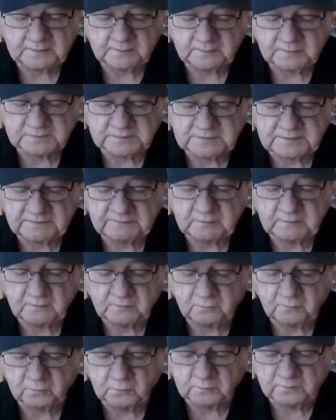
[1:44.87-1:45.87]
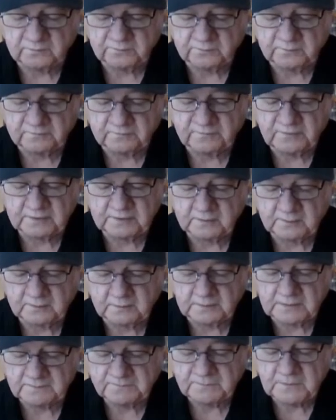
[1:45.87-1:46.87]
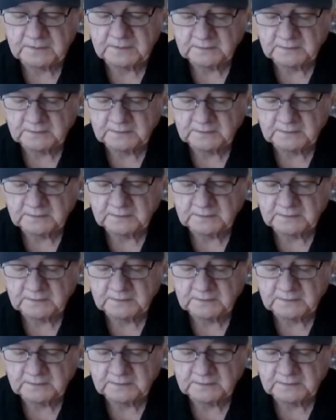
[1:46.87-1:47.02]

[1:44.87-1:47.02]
number 7, Groom for Victory,